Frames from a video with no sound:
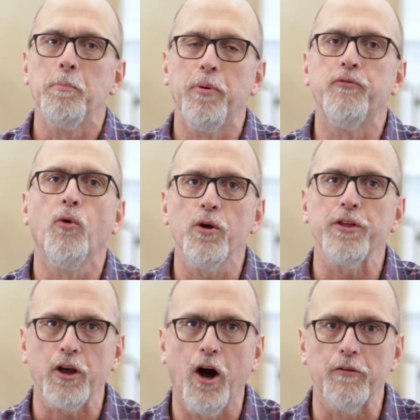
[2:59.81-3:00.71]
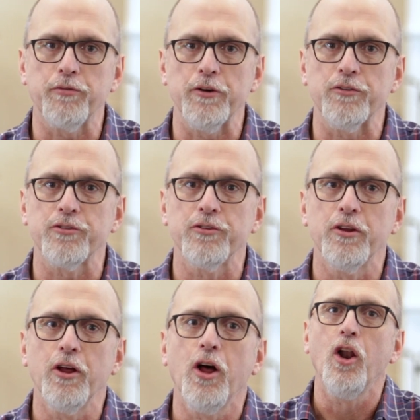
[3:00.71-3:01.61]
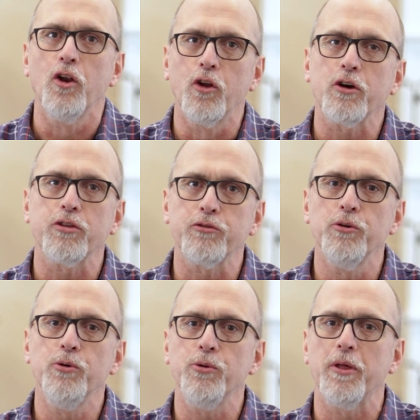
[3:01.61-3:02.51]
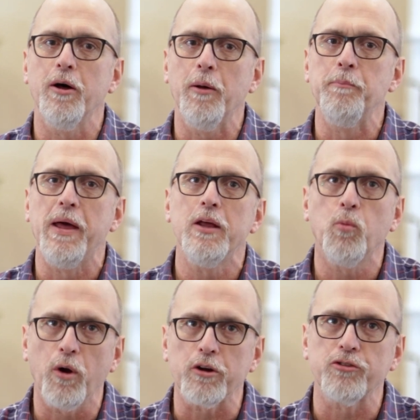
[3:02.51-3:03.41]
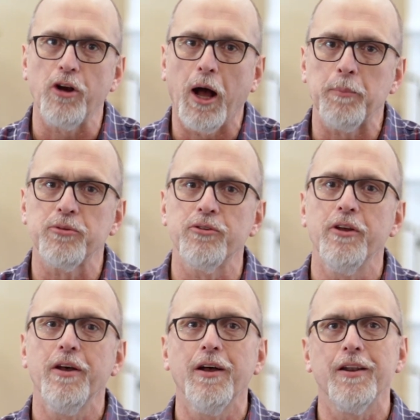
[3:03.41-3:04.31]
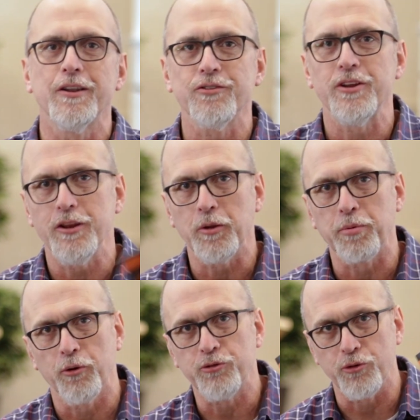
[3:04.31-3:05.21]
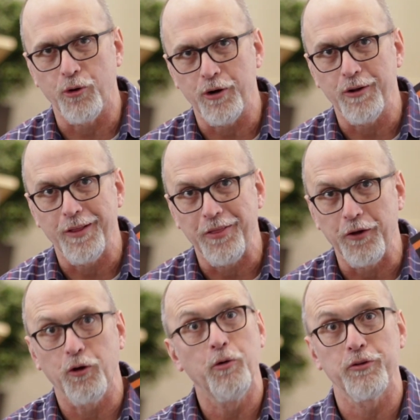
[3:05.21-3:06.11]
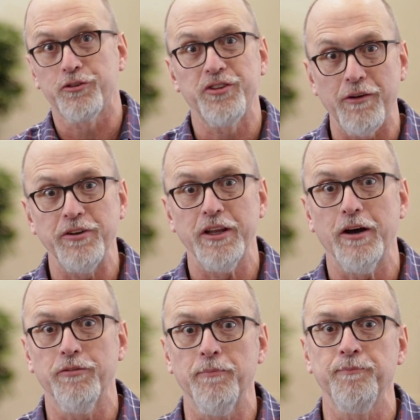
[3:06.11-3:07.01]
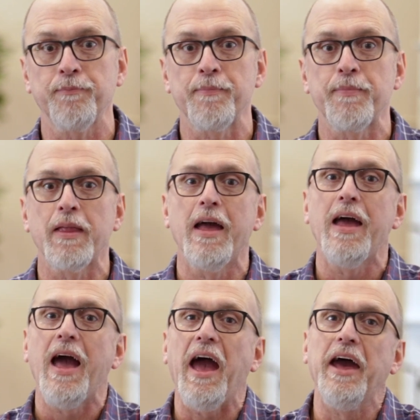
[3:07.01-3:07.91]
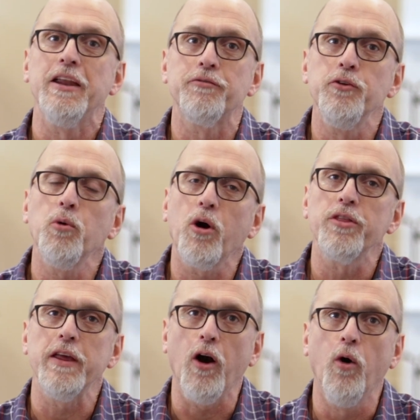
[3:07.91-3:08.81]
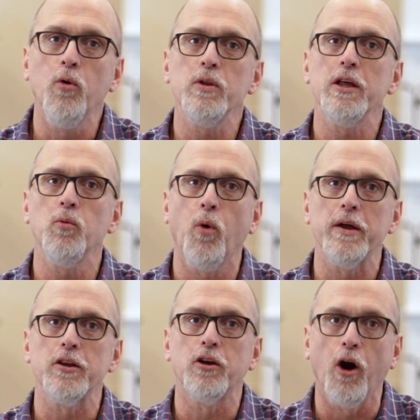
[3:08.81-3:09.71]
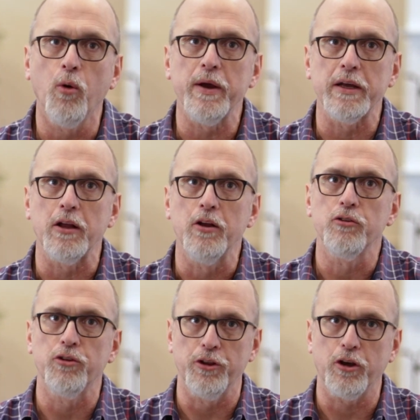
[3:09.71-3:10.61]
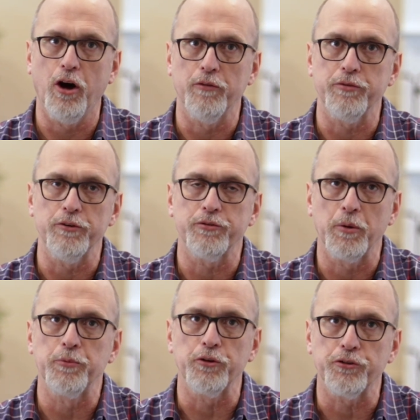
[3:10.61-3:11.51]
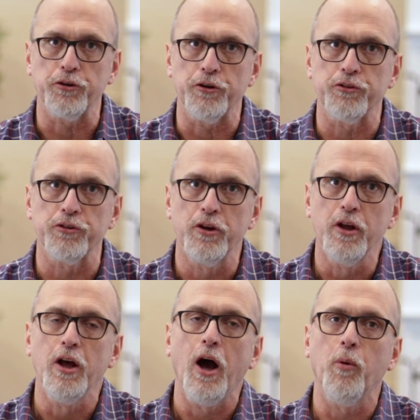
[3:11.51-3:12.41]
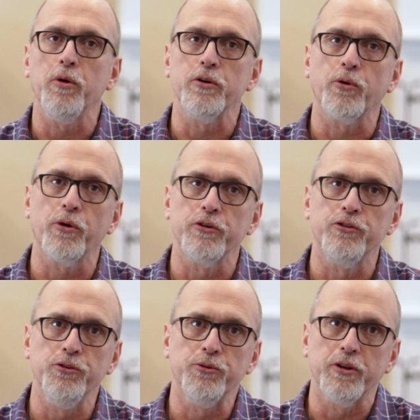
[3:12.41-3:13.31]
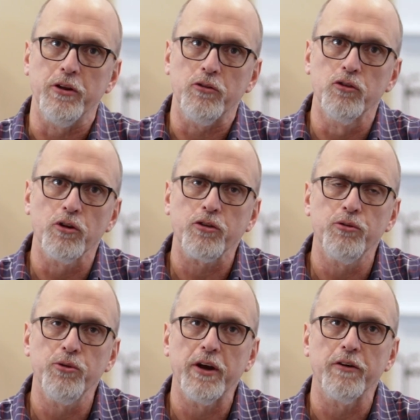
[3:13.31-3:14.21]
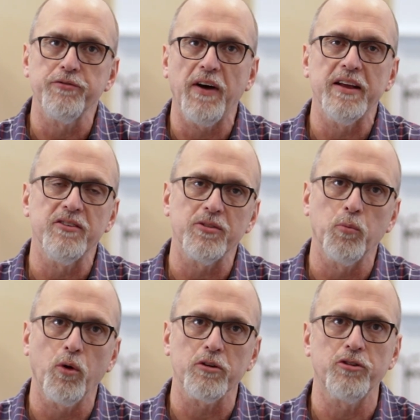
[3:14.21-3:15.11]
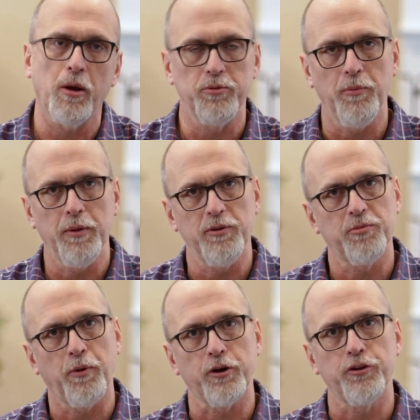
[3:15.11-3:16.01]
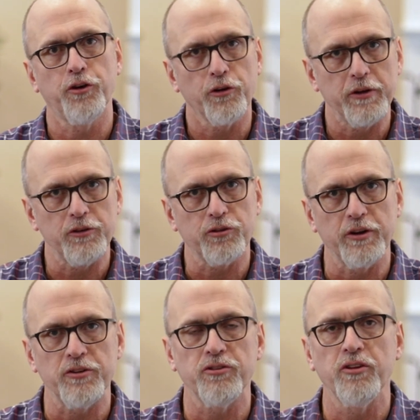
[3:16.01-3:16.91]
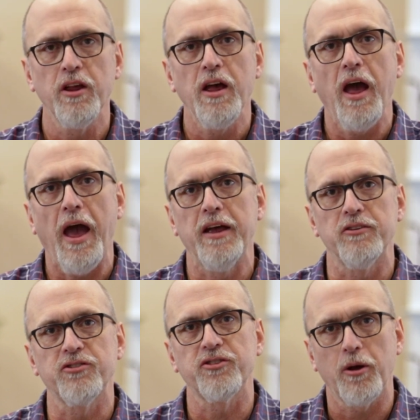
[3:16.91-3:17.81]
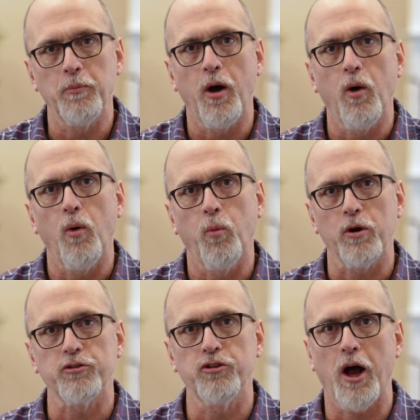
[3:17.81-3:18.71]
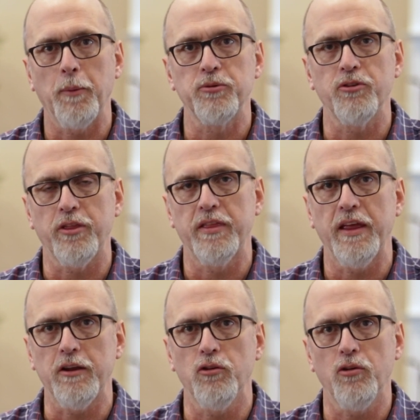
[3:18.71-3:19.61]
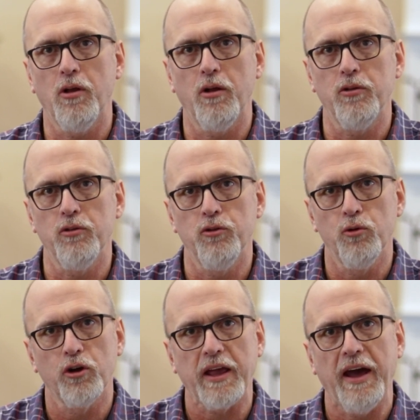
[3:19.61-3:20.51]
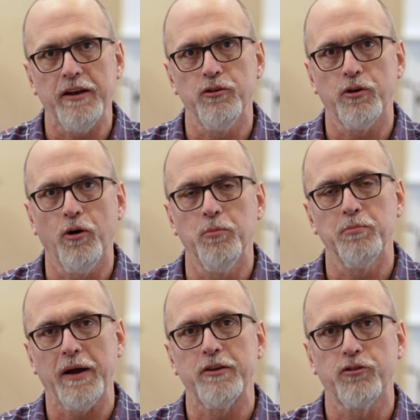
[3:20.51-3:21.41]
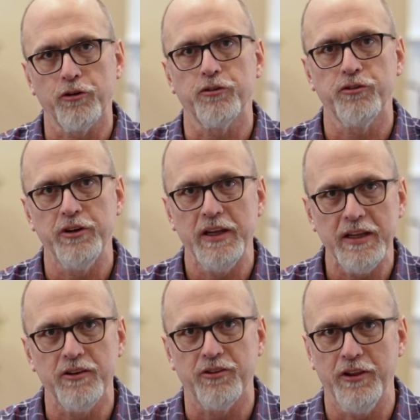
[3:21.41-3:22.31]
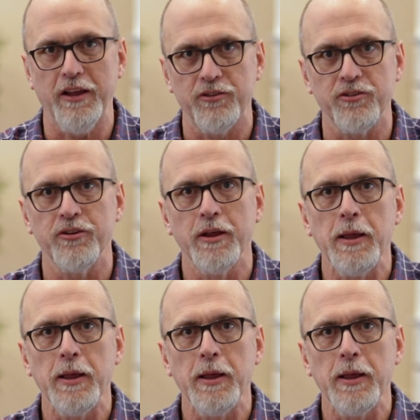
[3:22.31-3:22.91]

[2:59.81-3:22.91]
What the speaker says: Before the conference, look through the many workshops listed in the brochure. There are over 70 of them. And if you are the only one going to the conference from your church, I want to encourage you to look through there, find some workshops that maybe spark your interest, and some workshops that you look at and you go, my church needs this.